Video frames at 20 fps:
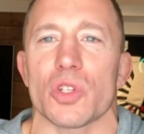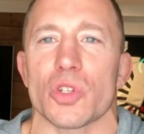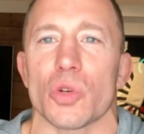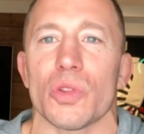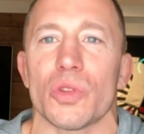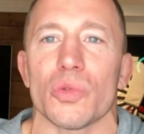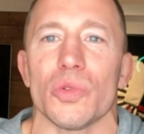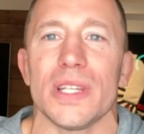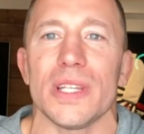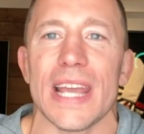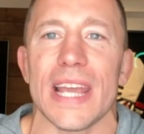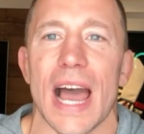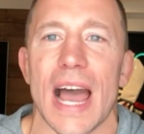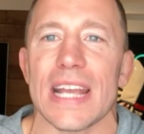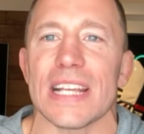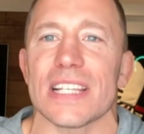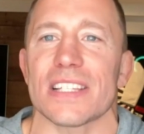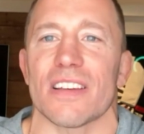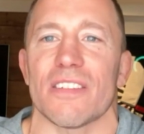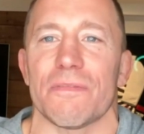So to the
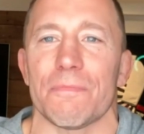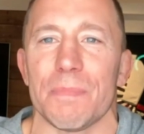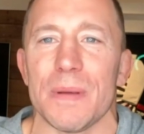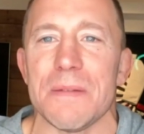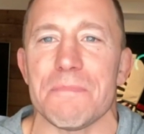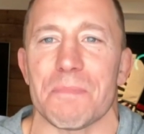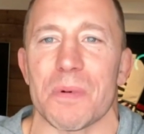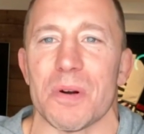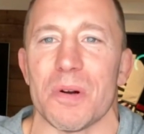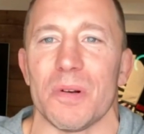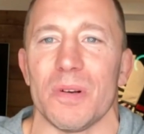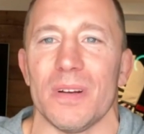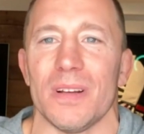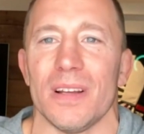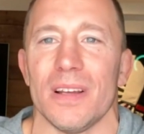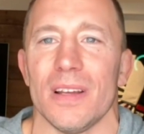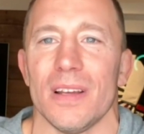eyes of people,